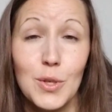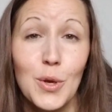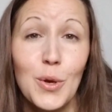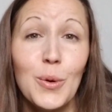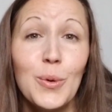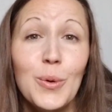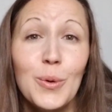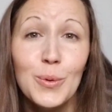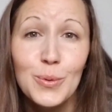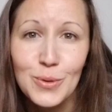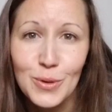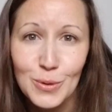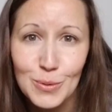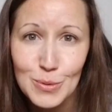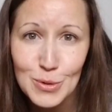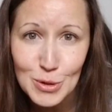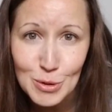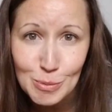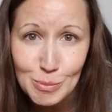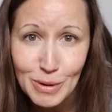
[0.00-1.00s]
who
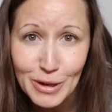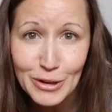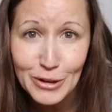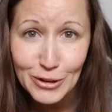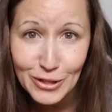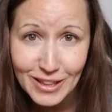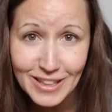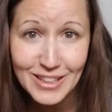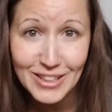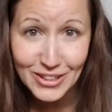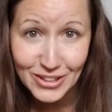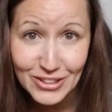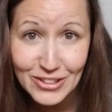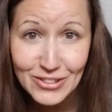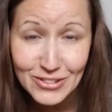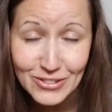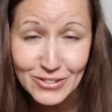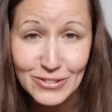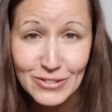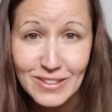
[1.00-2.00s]
knows you better than
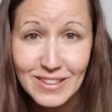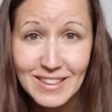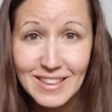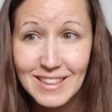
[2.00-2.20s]
you